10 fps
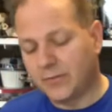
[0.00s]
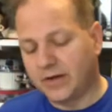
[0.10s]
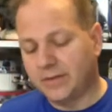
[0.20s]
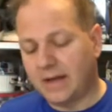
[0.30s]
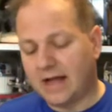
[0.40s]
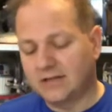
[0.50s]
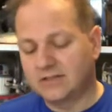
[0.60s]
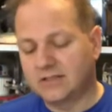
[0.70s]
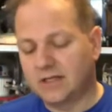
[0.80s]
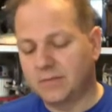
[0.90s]
rid of the
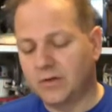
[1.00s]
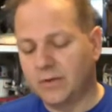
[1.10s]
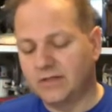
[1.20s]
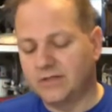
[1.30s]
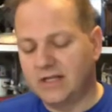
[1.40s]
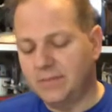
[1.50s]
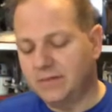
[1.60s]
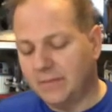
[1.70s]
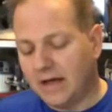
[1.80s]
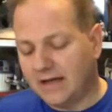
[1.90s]
box. I'm going to keep
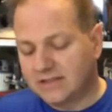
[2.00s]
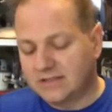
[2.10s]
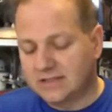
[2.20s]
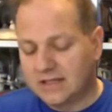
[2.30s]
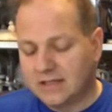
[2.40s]
the box